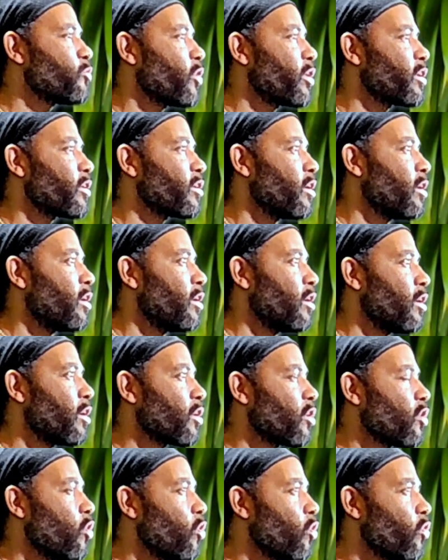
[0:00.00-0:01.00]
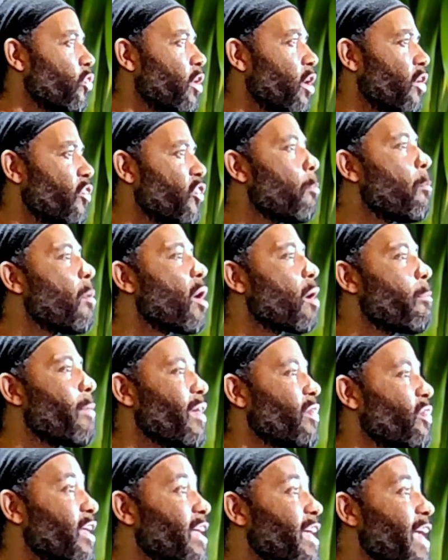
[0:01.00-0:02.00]
point called the
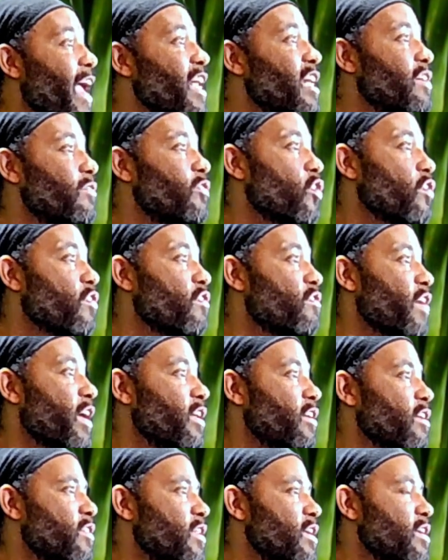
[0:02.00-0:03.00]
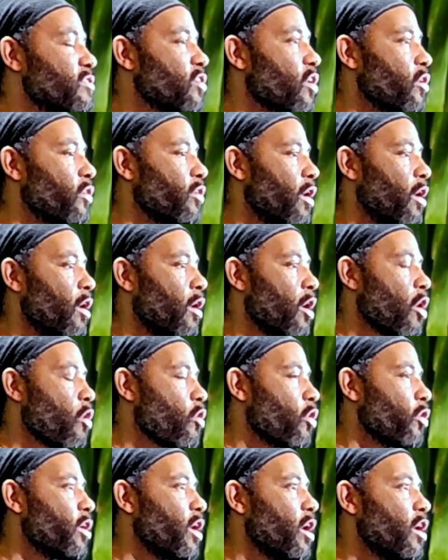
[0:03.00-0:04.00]
Mengmen, the gate of your fate. And these are
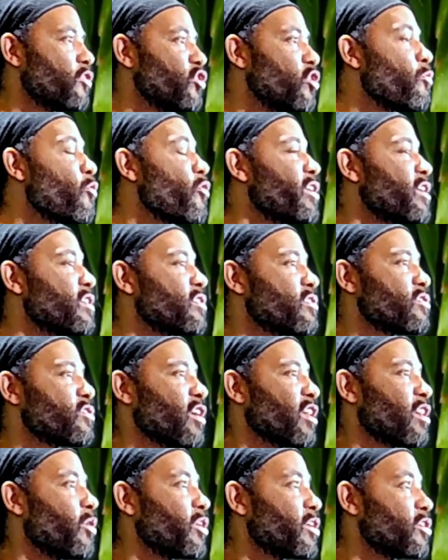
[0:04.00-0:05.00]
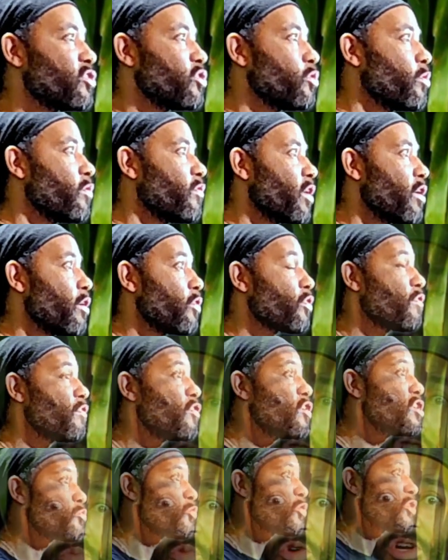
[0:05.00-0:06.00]
on 2 meridians inside the body. 2 of the
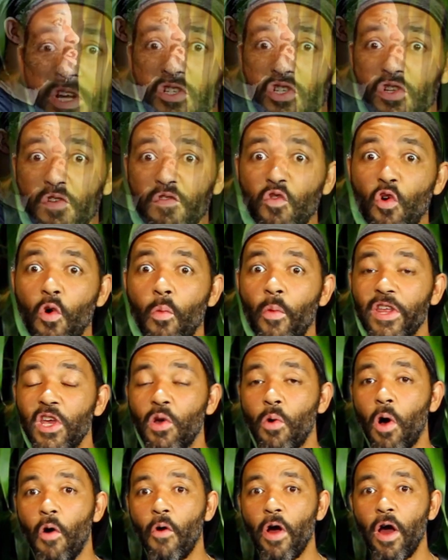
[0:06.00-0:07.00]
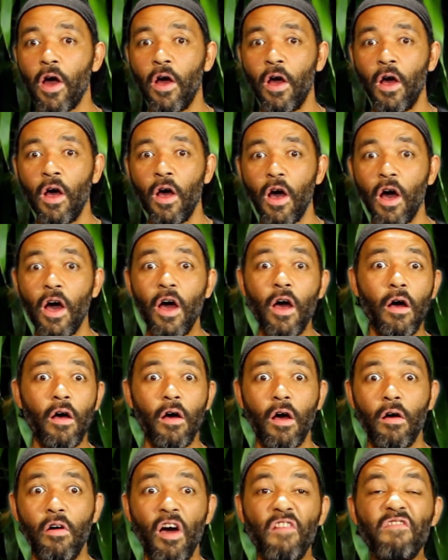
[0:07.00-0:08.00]
first meridians to form when you are
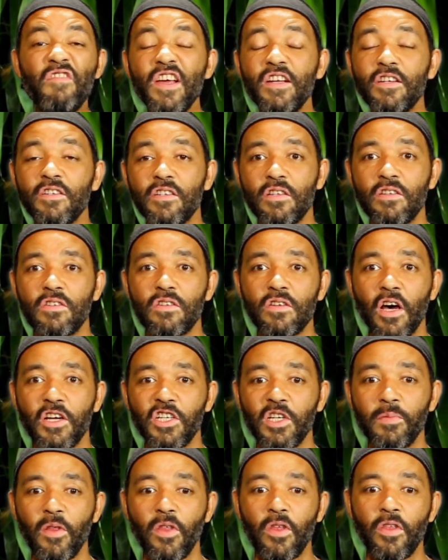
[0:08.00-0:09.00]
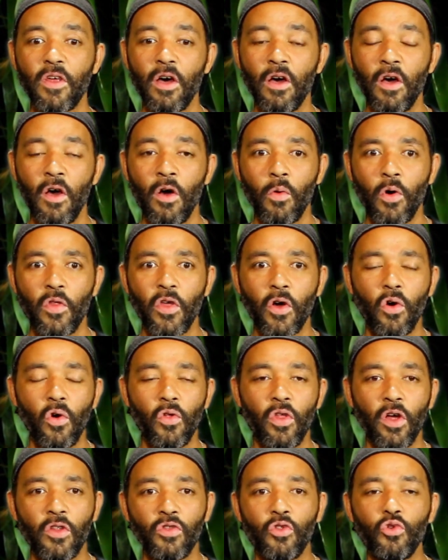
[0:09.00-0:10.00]
a fetus inside your mother, what they
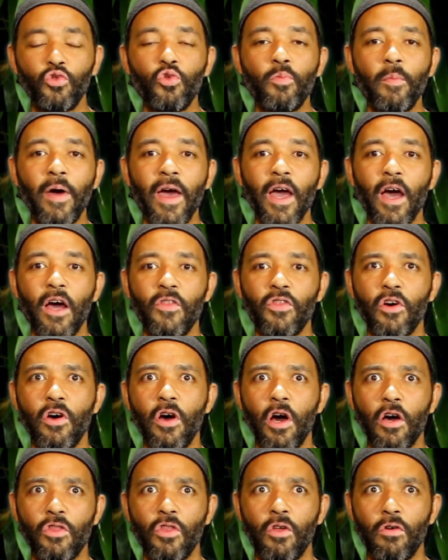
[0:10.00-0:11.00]
call the Dumai and the